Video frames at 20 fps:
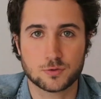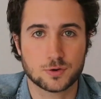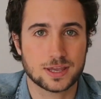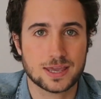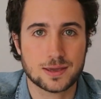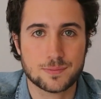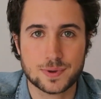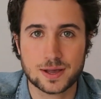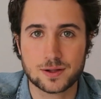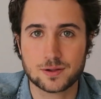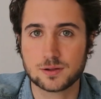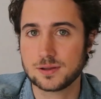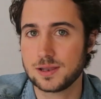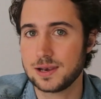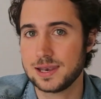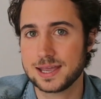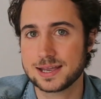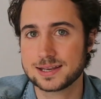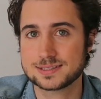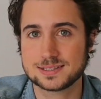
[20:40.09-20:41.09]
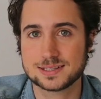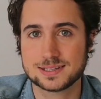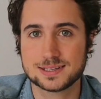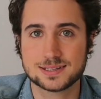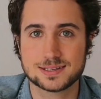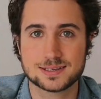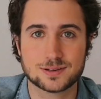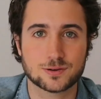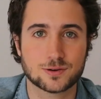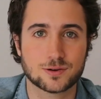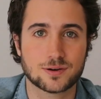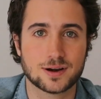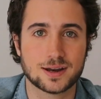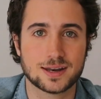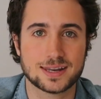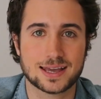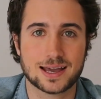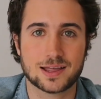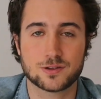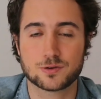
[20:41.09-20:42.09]
email, LinkedIn, or
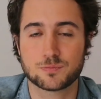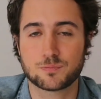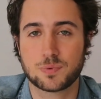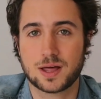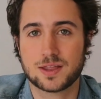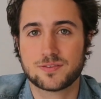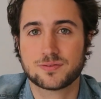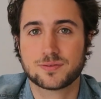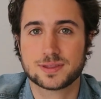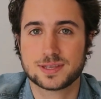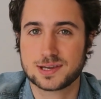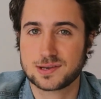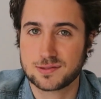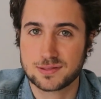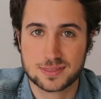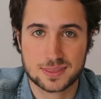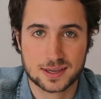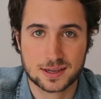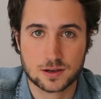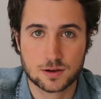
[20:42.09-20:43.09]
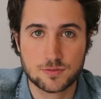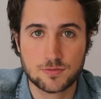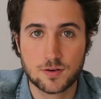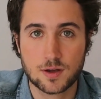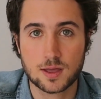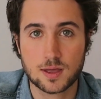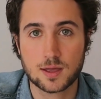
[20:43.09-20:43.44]
any other platform that you can think of,